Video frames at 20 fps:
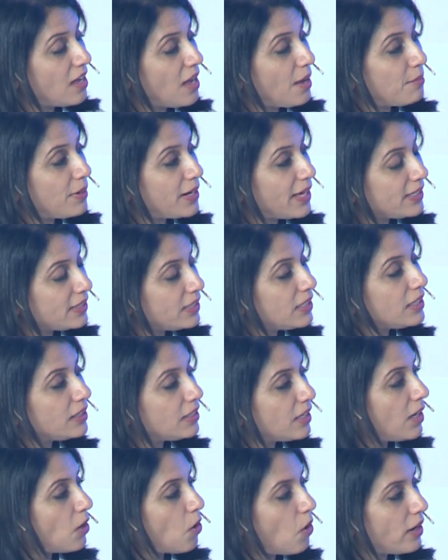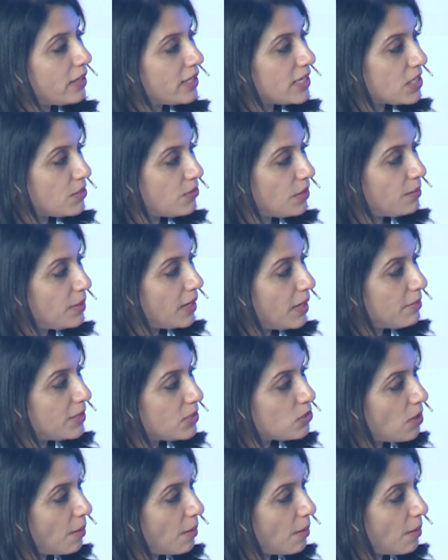but I think the audience will be able to